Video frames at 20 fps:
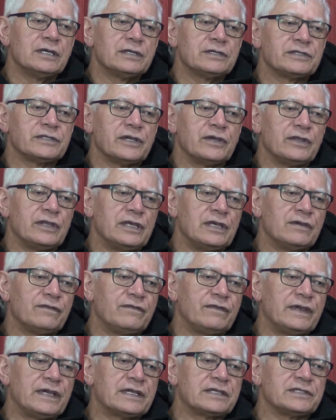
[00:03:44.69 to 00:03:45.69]
So the
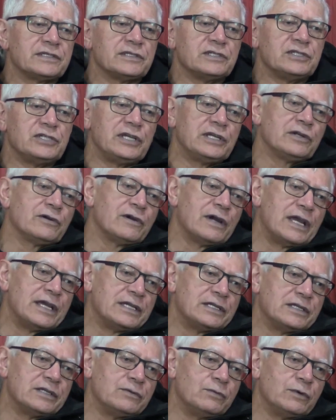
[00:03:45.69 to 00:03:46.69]
effects are
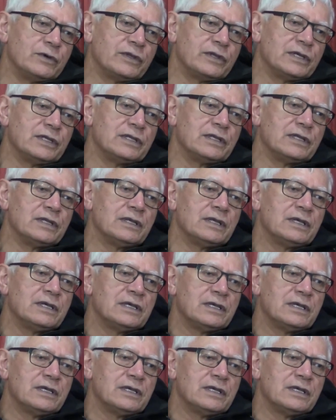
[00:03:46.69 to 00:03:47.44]
generated within